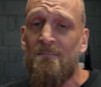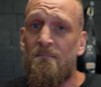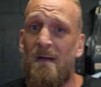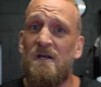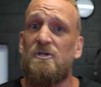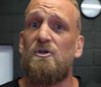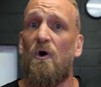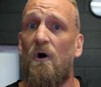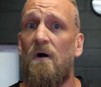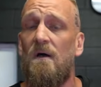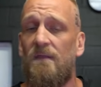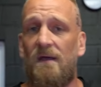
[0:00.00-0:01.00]
Make
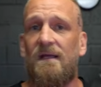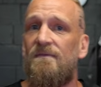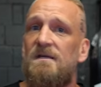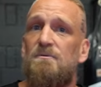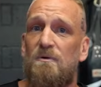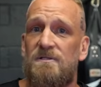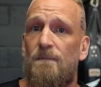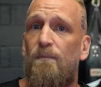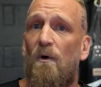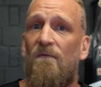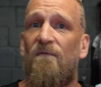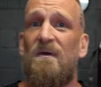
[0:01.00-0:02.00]
sure, again, this one's
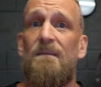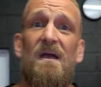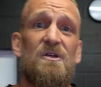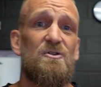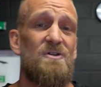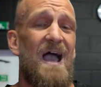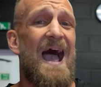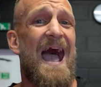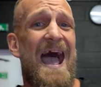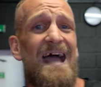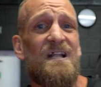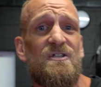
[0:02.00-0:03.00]
important for me, make sure your
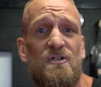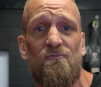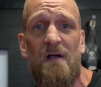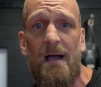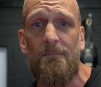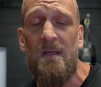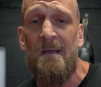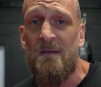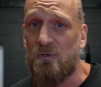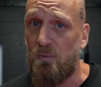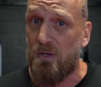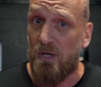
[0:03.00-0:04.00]
hands are wrapped.
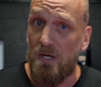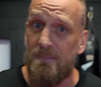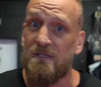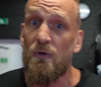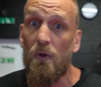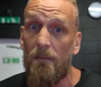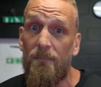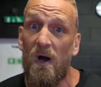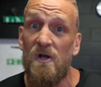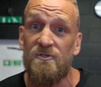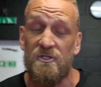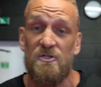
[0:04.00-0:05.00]
We're gonna be doing a
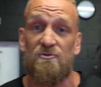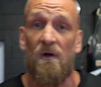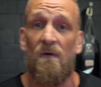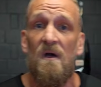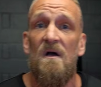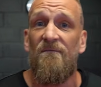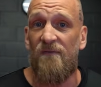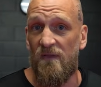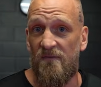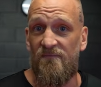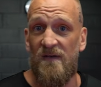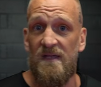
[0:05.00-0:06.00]
punching drill for
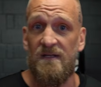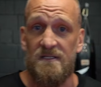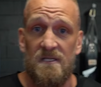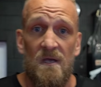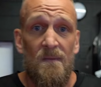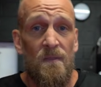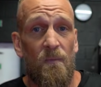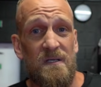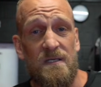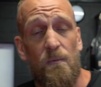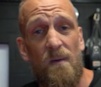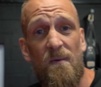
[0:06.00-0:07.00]
the fitness.
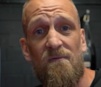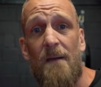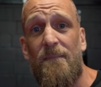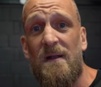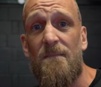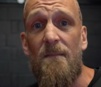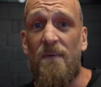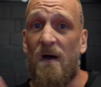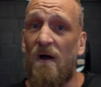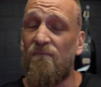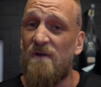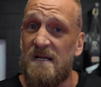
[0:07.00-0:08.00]
When we're wrapping, remember
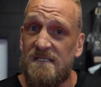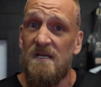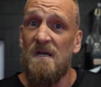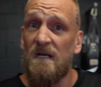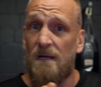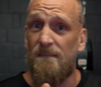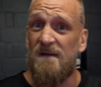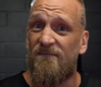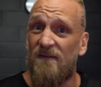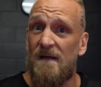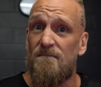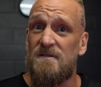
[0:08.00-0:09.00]
our wrists can be
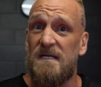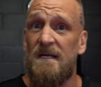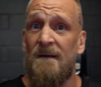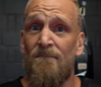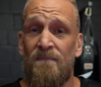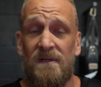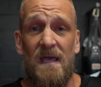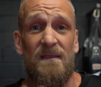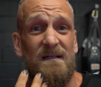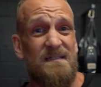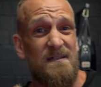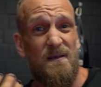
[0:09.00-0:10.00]
flimsy. Yeah,
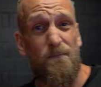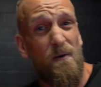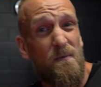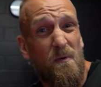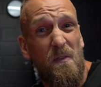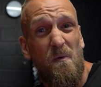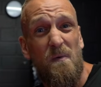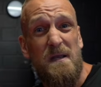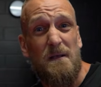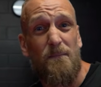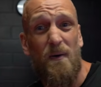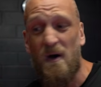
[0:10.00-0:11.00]
they say they're probably one of the
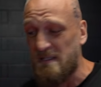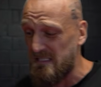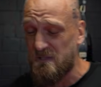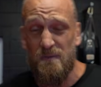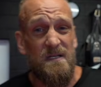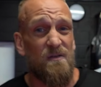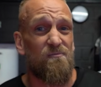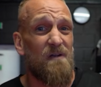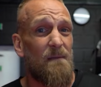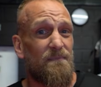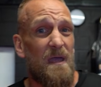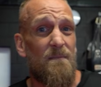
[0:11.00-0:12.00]
weaker parts of this, so we need to
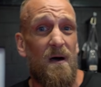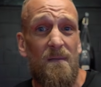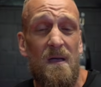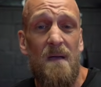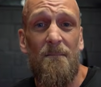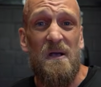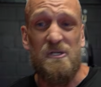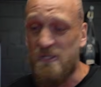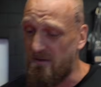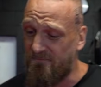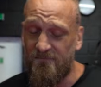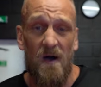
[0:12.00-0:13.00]
wrap them up, make sure
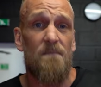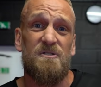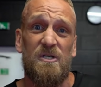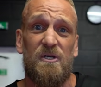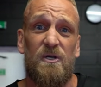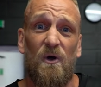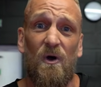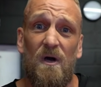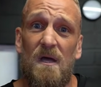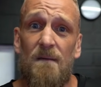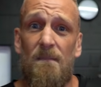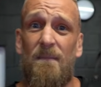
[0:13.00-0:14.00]
your thumb's secure.
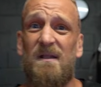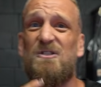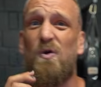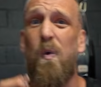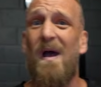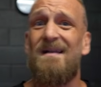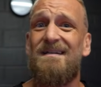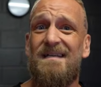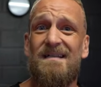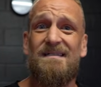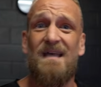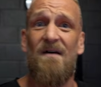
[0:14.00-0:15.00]
Remember, there's
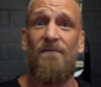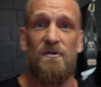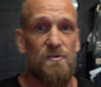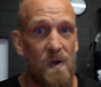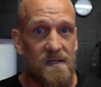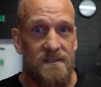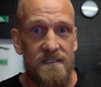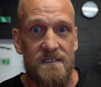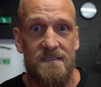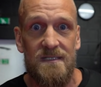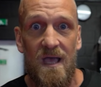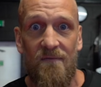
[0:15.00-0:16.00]
27
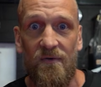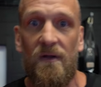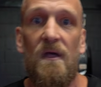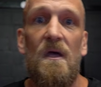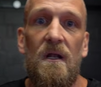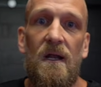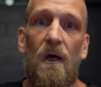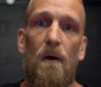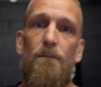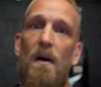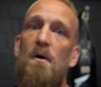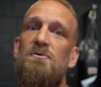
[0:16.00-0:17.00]
little
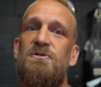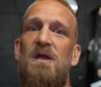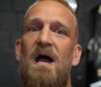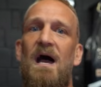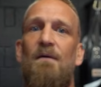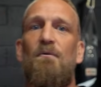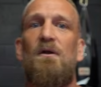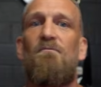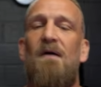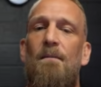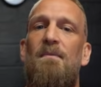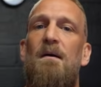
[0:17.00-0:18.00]
bones in your hand. We wanna
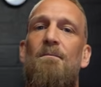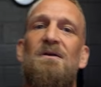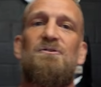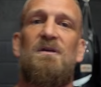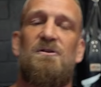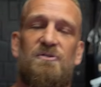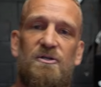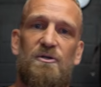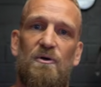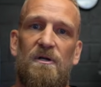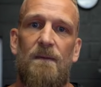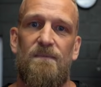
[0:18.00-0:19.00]
wrap them, make sure they're
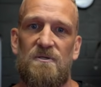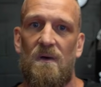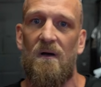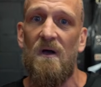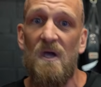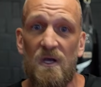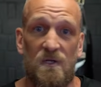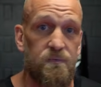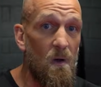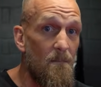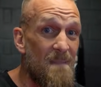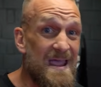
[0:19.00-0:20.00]
secured up as well, because
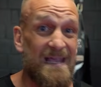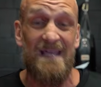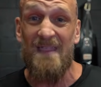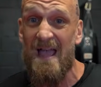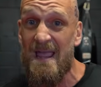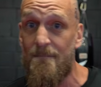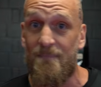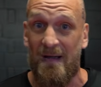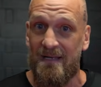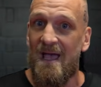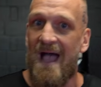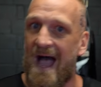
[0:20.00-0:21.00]
we're making that
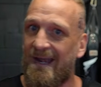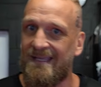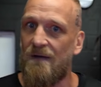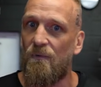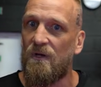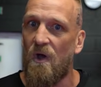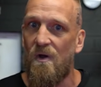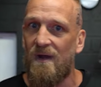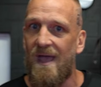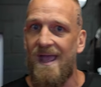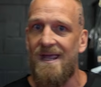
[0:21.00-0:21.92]
impact. And again, we're going at